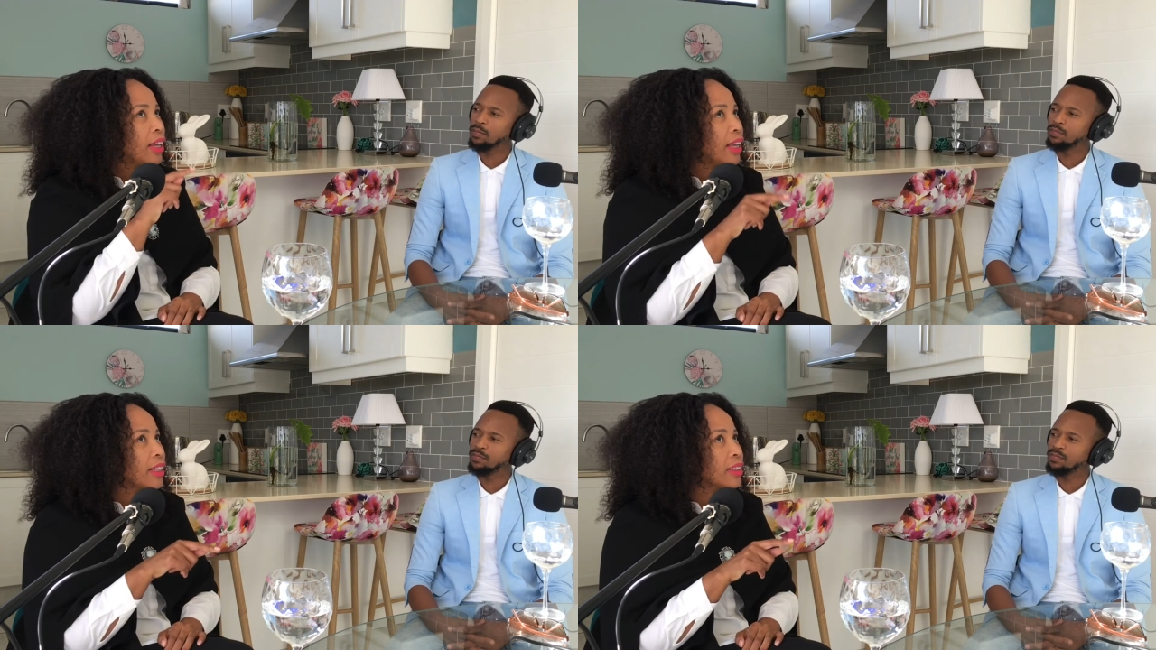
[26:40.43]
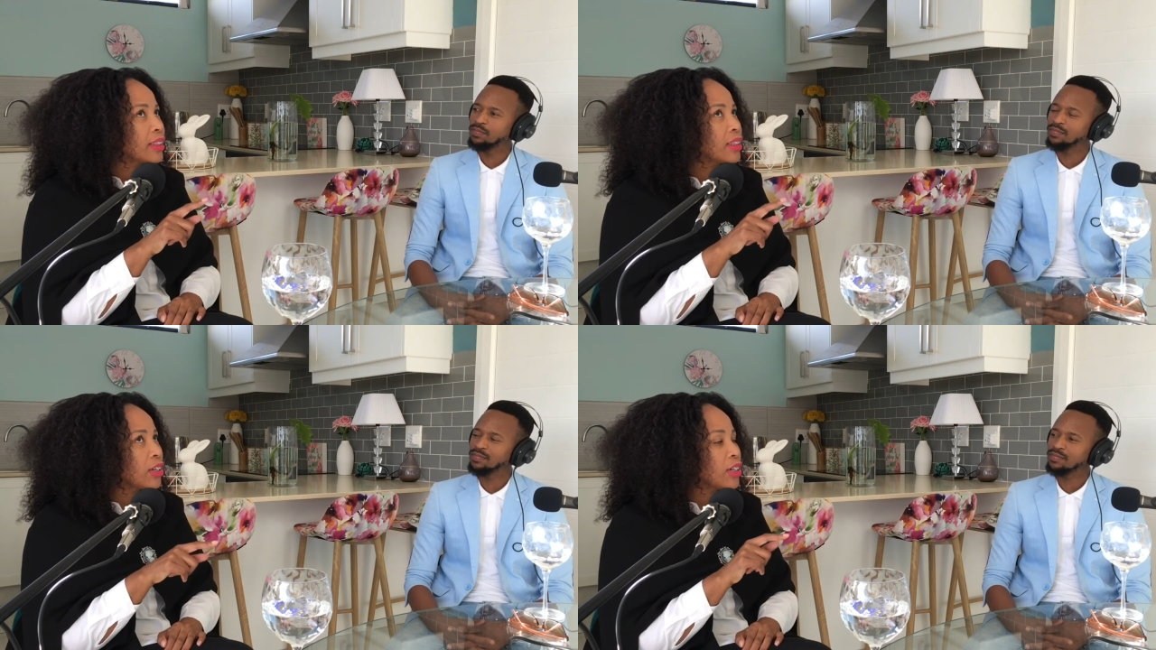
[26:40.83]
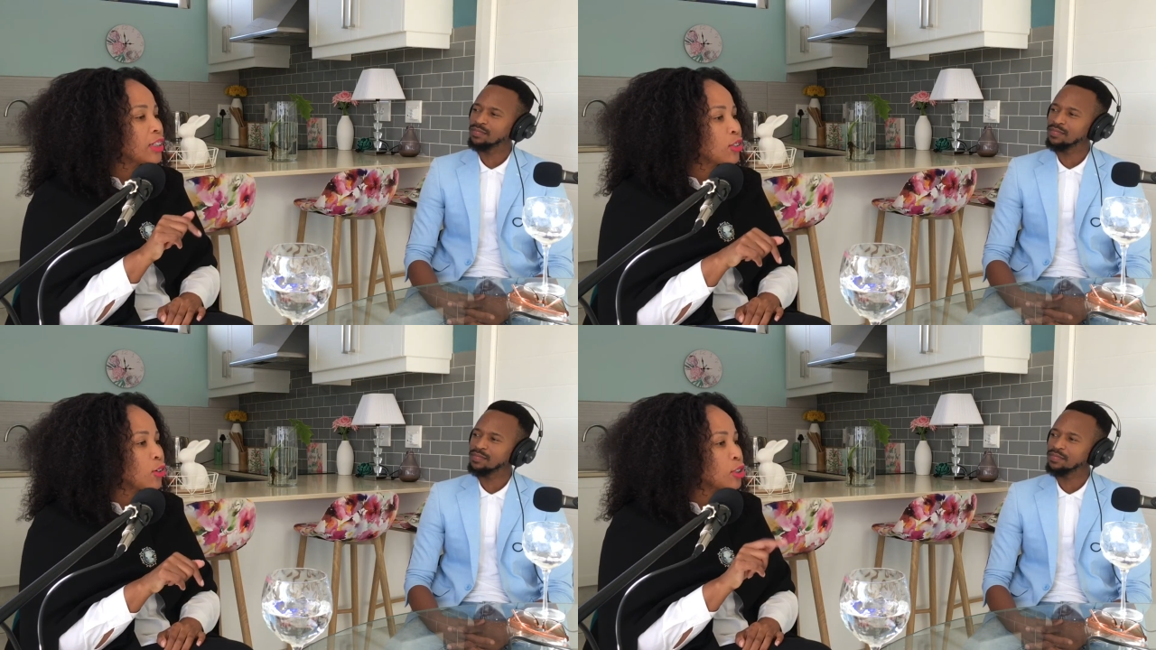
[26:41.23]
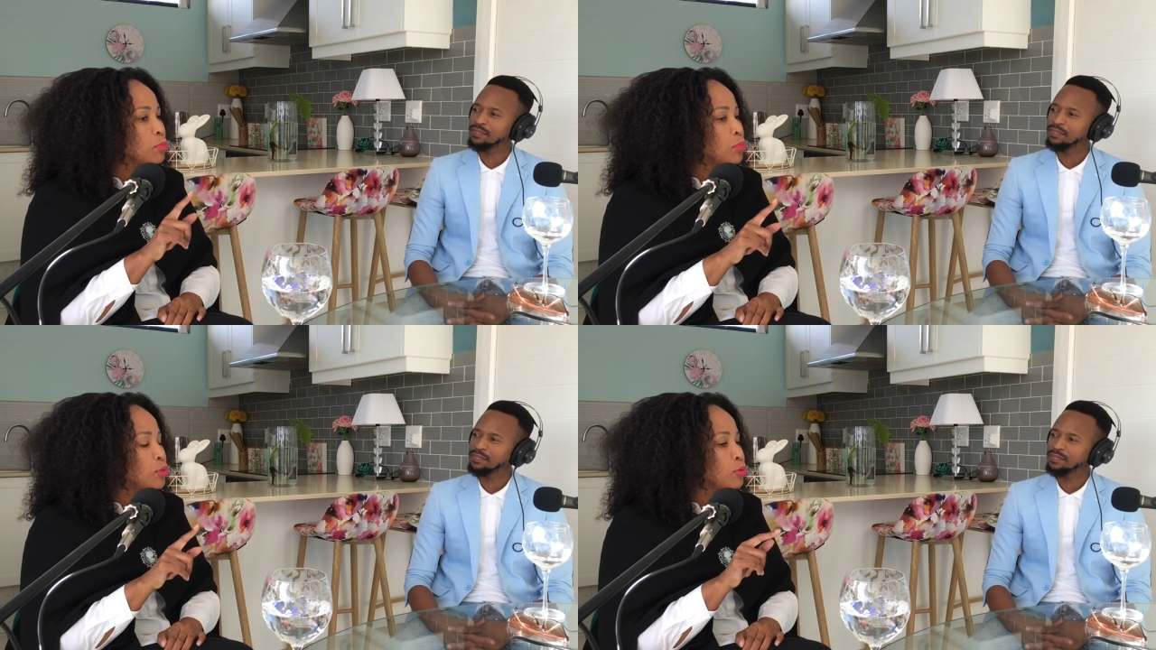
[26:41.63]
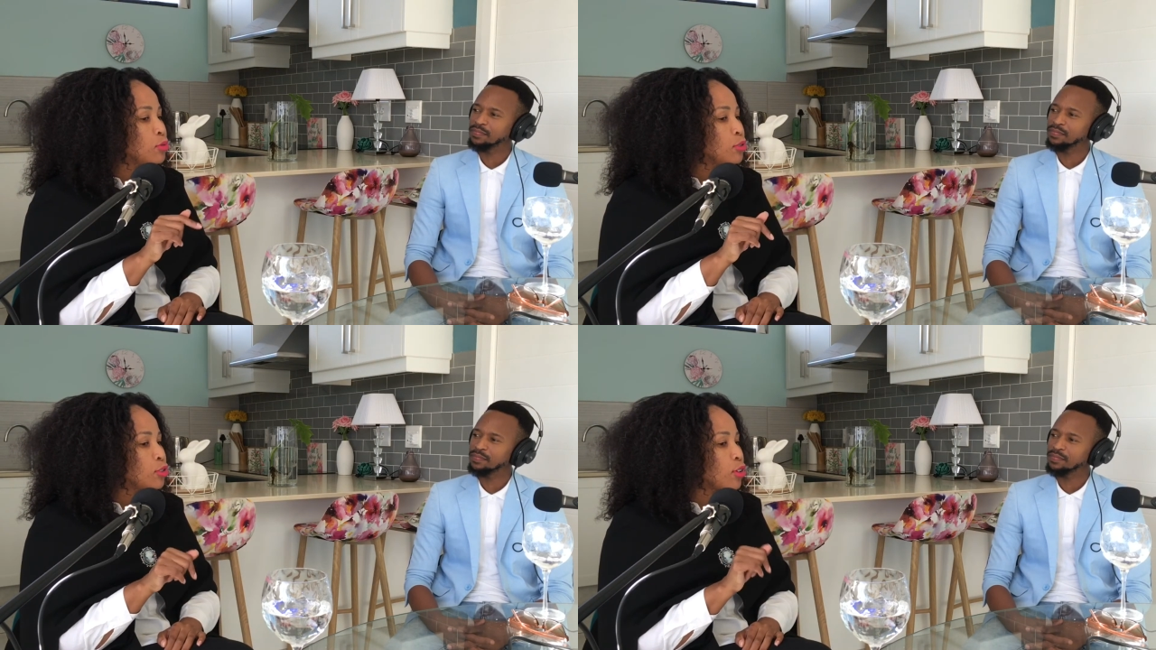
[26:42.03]
Speaker 1: at the dot dot
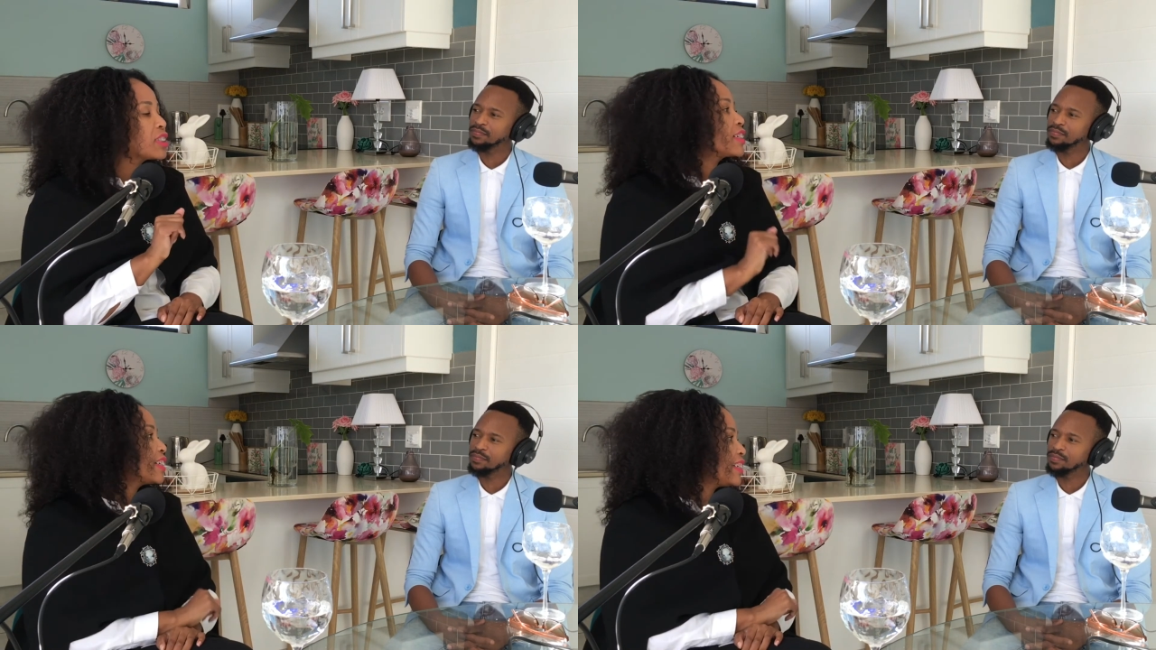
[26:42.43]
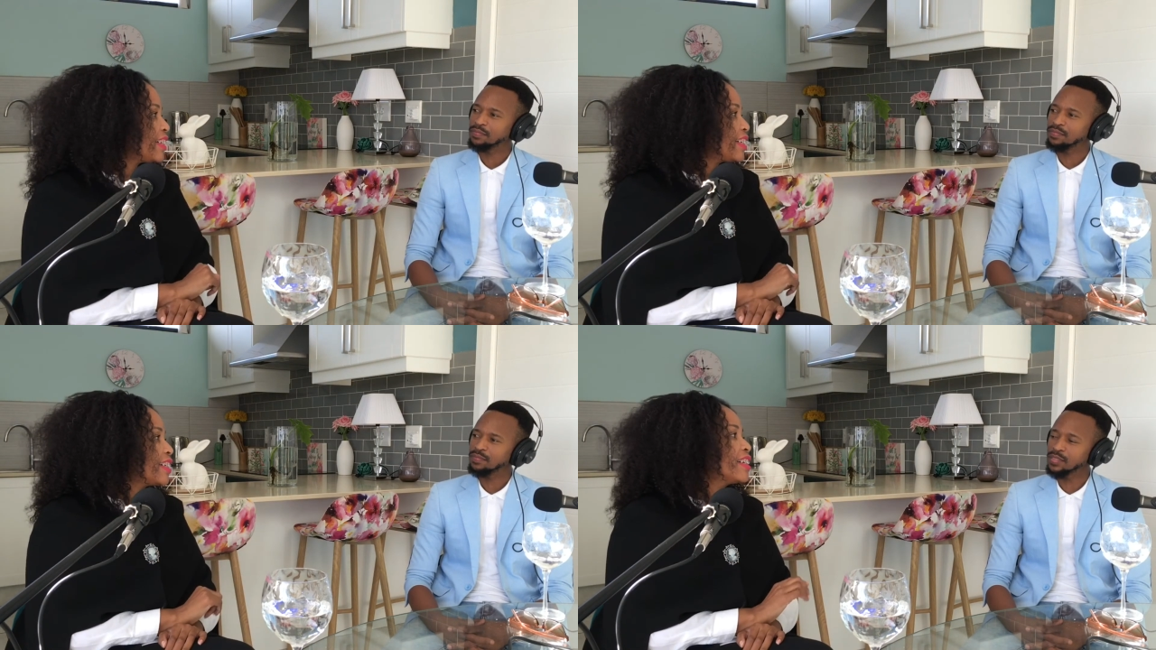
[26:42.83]
blue clinic.